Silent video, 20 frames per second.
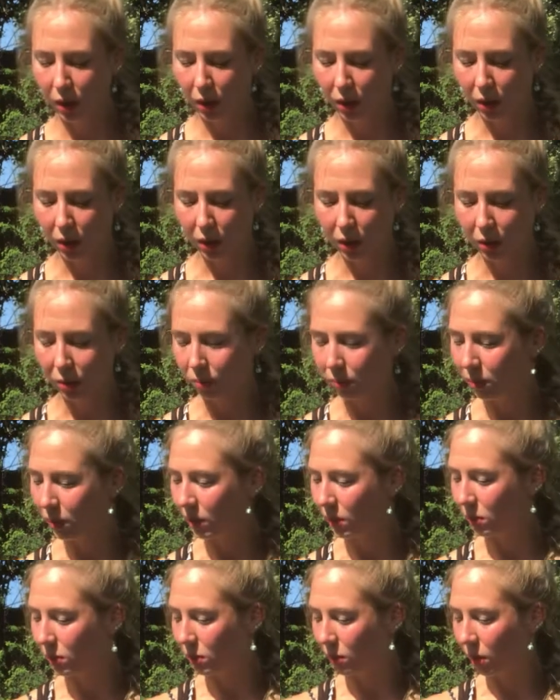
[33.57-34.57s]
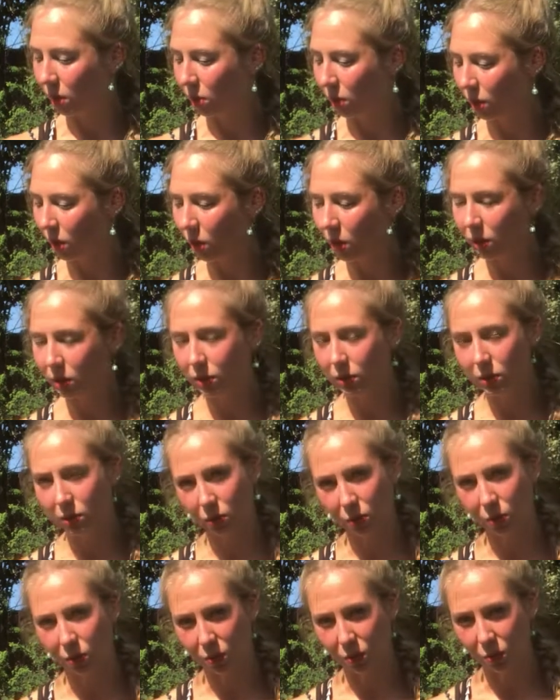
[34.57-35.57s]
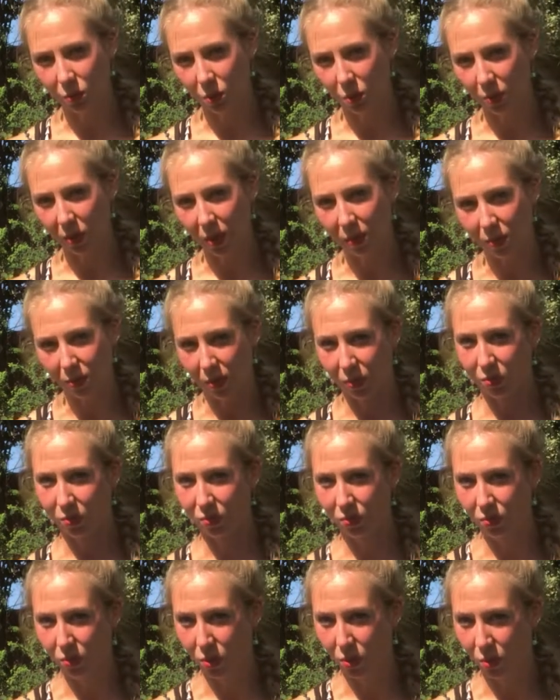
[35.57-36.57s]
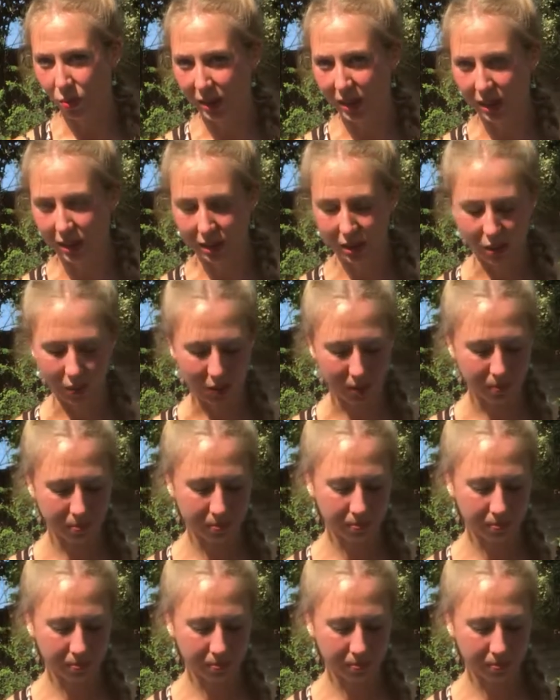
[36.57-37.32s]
So a nice strong warm up before we get going.